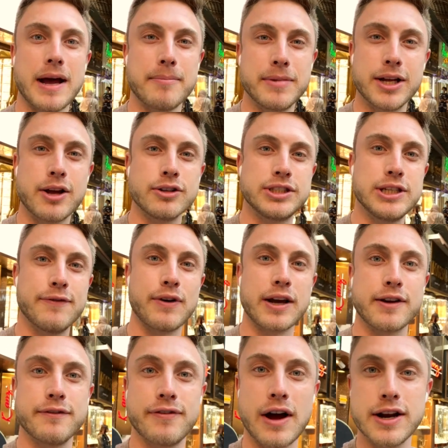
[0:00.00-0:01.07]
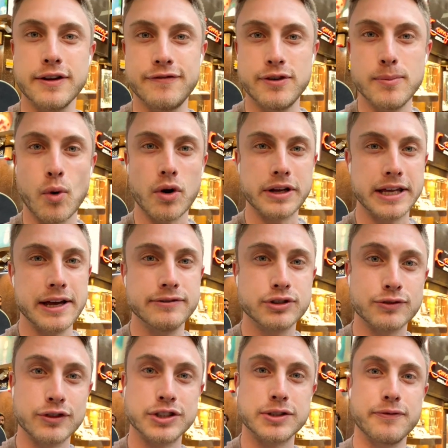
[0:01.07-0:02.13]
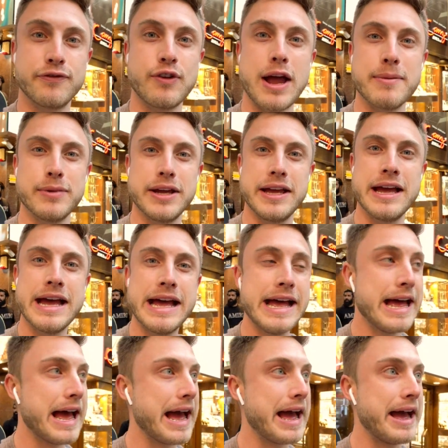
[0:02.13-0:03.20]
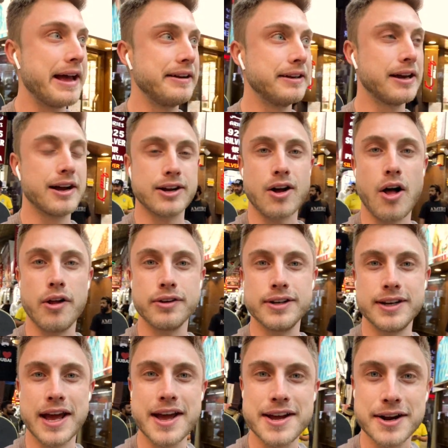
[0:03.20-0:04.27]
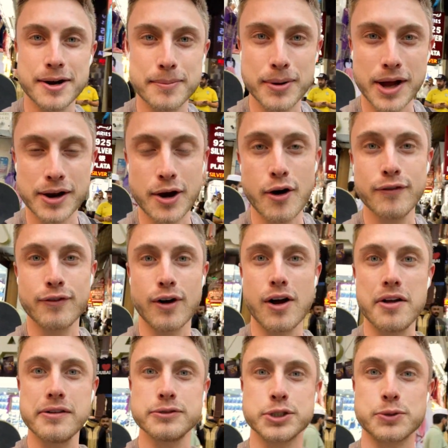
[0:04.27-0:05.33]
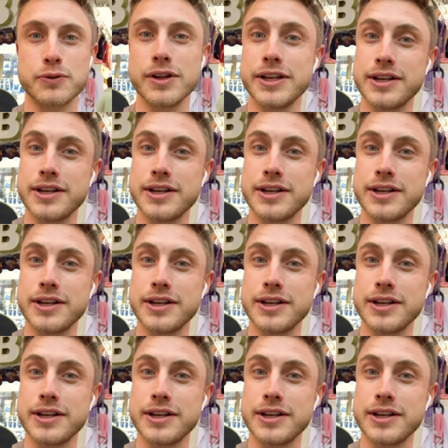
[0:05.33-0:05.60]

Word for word: gonna go see if I can find a few more gifts for some family and uh, call it a day here. But overall, it was a really